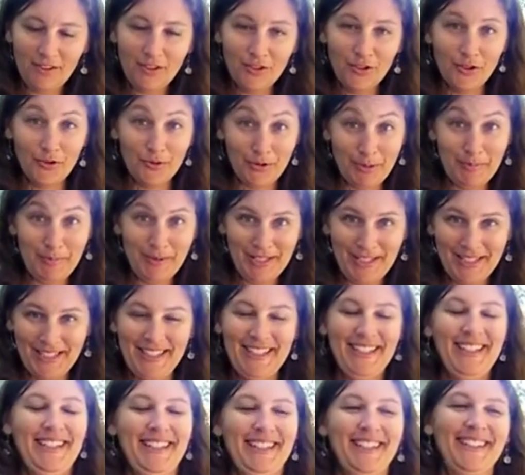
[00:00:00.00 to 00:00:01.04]
Keep
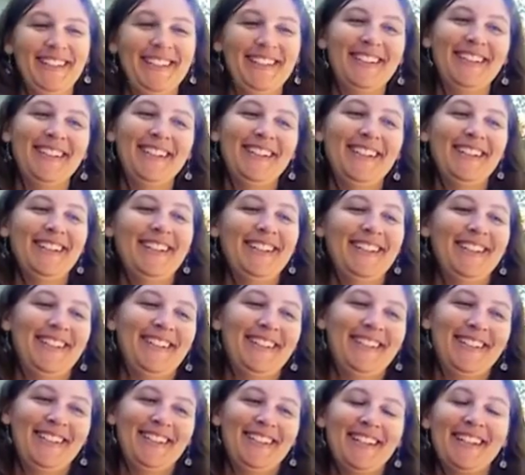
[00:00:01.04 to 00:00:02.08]
repeating.
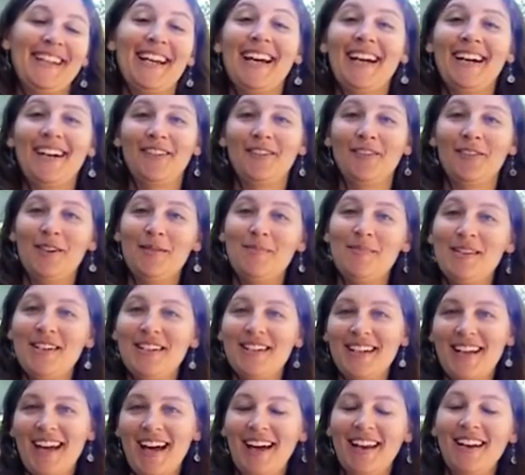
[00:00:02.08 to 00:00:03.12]
Okay,
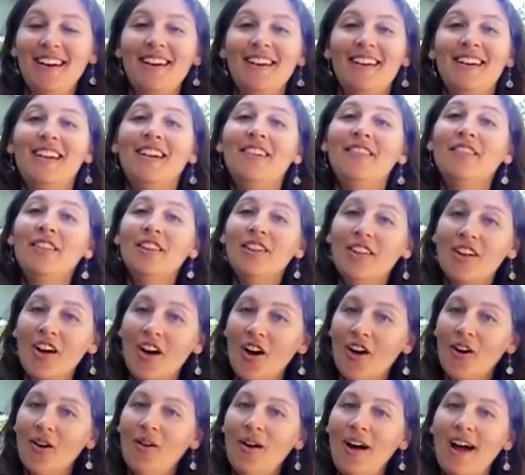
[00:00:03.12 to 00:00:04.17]
repeat again. Even
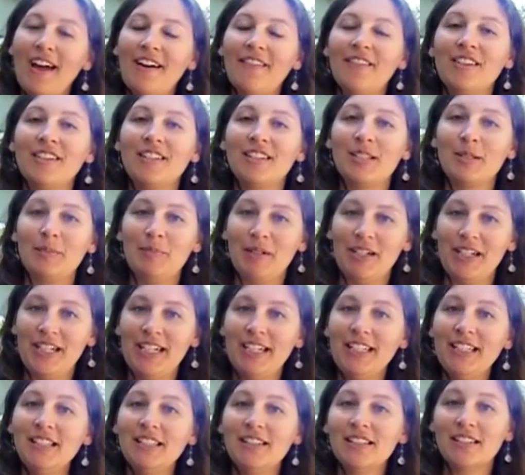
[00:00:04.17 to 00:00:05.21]
though I have
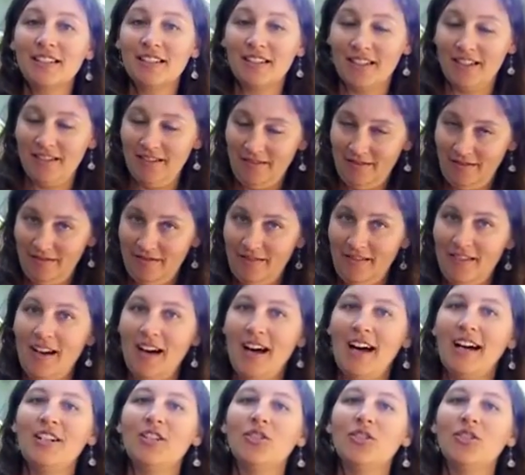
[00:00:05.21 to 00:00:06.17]
experienced, I